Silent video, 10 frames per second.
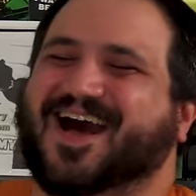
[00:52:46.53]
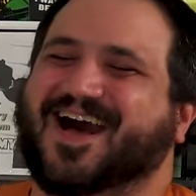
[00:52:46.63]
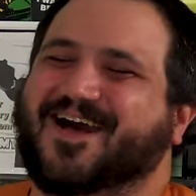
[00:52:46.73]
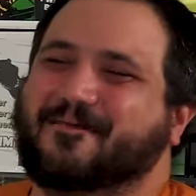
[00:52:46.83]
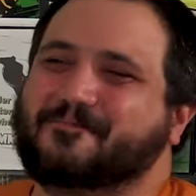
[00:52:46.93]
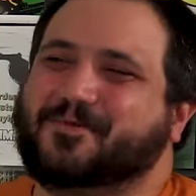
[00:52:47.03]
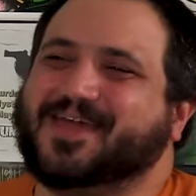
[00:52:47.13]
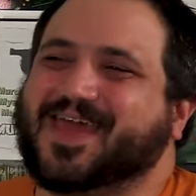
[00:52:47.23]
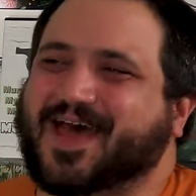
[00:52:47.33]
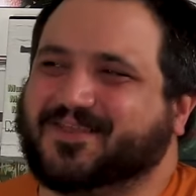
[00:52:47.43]

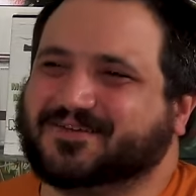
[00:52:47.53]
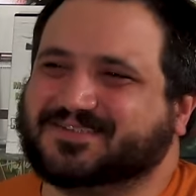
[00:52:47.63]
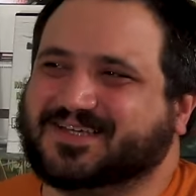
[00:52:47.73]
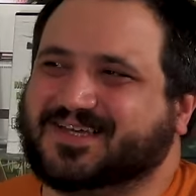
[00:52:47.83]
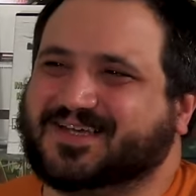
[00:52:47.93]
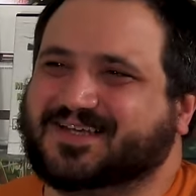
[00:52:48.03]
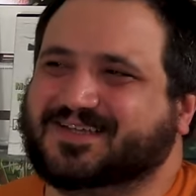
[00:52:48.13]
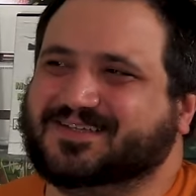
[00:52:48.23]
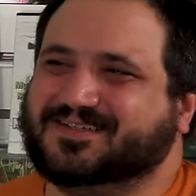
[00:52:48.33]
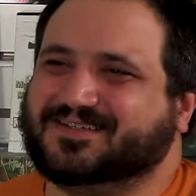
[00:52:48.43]
but yeah, there's
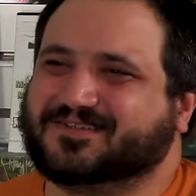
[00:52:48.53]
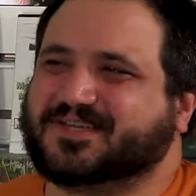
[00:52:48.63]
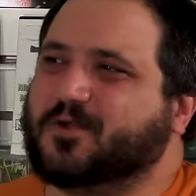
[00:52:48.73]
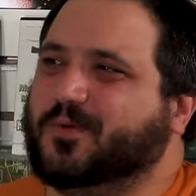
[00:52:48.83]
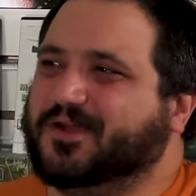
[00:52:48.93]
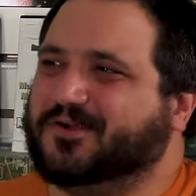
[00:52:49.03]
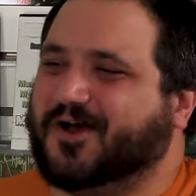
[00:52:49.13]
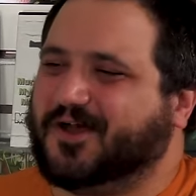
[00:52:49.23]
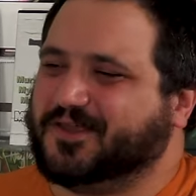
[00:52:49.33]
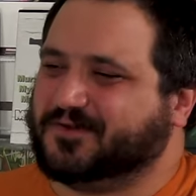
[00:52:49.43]
like weird
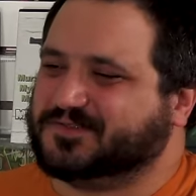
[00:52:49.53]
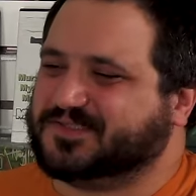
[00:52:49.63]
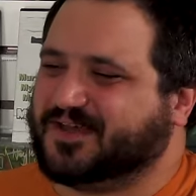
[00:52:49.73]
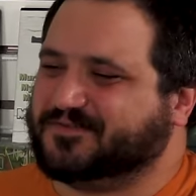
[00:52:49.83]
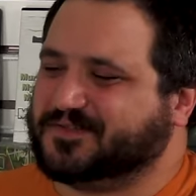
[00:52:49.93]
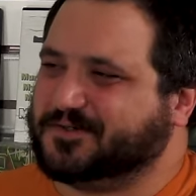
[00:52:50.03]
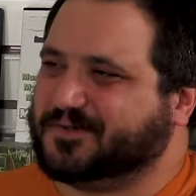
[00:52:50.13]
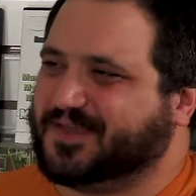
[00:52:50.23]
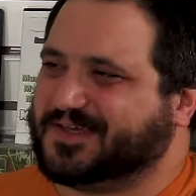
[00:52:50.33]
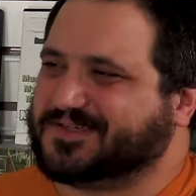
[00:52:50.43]
audio stuff too
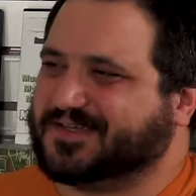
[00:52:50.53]
in Last